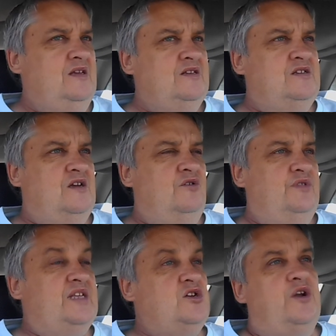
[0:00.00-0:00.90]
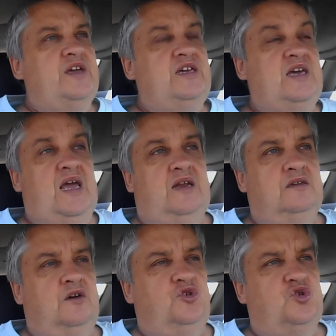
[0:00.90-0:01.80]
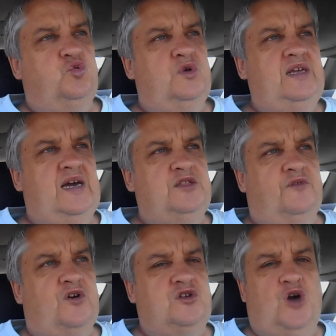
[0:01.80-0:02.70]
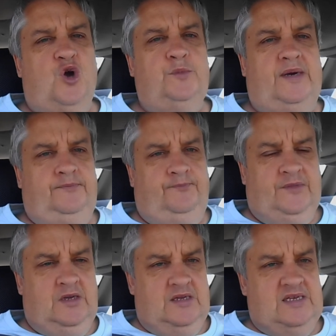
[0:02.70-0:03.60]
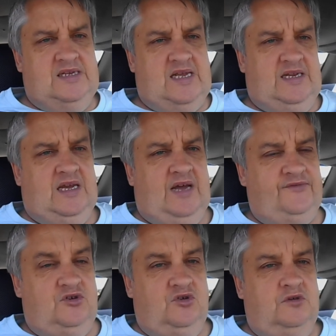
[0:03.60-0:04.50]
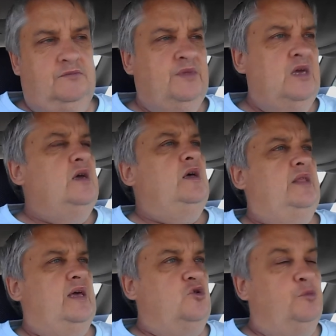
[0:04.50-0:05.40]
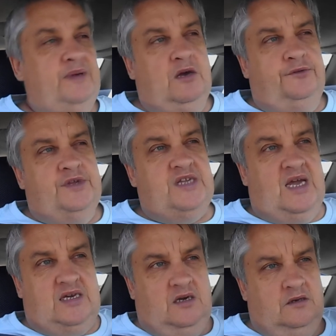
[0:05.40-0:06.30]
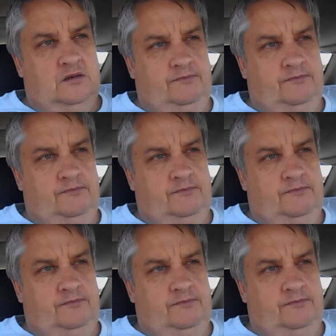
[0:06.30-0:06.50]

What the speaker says: so that's on again on the 28th of October, Sunday afternoon. Now, it could be on the deck.